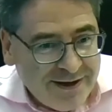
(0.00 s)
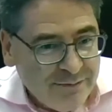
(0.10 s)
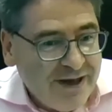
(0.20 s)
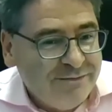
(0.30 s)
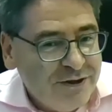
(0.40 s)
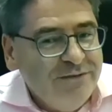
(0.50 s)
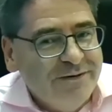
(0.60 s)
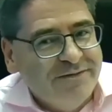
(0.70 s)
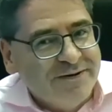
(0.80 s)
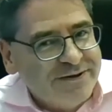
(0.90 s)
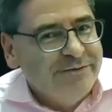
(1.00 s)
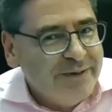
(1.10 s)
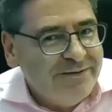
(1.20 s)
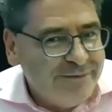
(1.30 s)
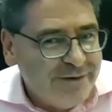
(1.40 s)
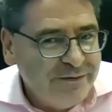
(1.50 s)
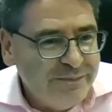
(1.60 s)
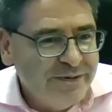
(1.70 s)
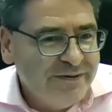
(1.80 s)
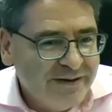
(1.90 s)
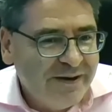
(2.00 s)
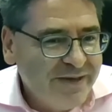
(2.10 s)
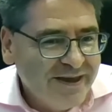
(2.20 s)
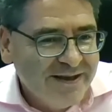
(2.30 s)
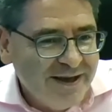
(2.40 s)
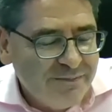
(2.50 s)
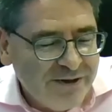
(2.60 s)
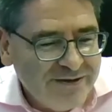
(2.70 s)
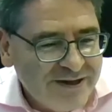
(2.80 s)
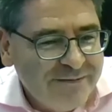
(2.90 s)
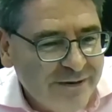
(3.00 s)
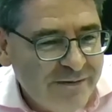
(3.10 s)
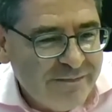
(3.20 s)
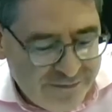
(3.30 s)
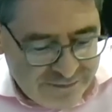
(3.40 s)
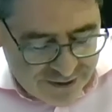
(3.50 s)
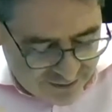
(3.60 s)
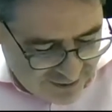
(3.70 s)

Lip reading: We have two Vivians who've been involved, but I'm thinking now mostly of Vivian,